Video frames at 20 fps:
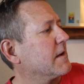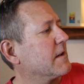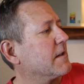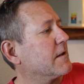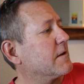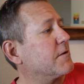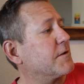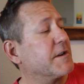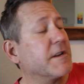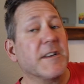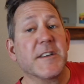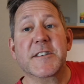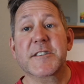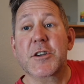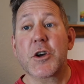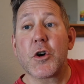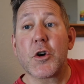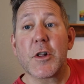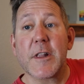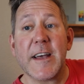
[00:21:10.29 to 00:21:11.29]
There it is,
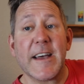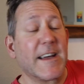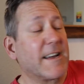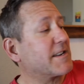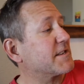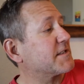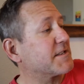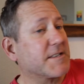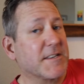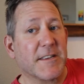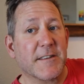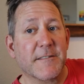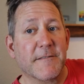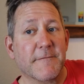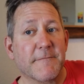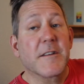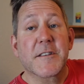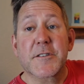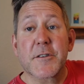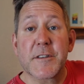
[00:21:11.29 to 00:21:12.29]
CollX.
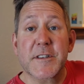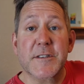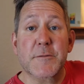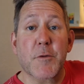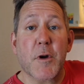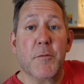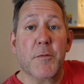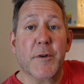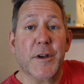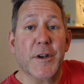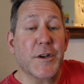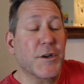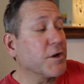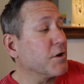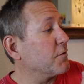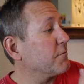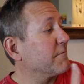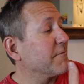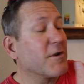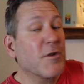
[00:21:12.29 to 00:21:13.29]
So this is what we're gonna
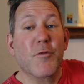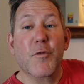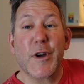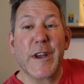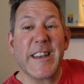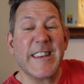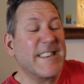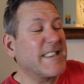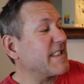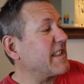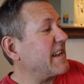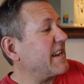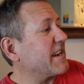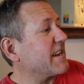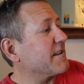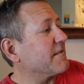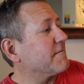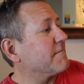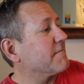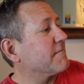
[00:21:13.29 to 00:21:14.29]
do. We're gonna delete
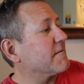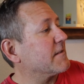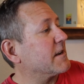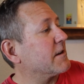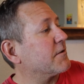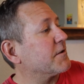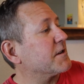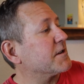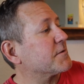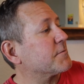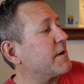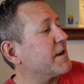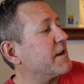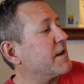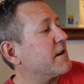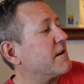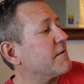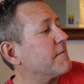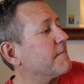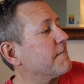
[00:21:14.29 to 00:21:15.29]
it. Here it is right
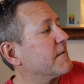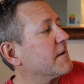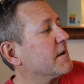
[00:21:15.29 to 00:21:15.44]
here.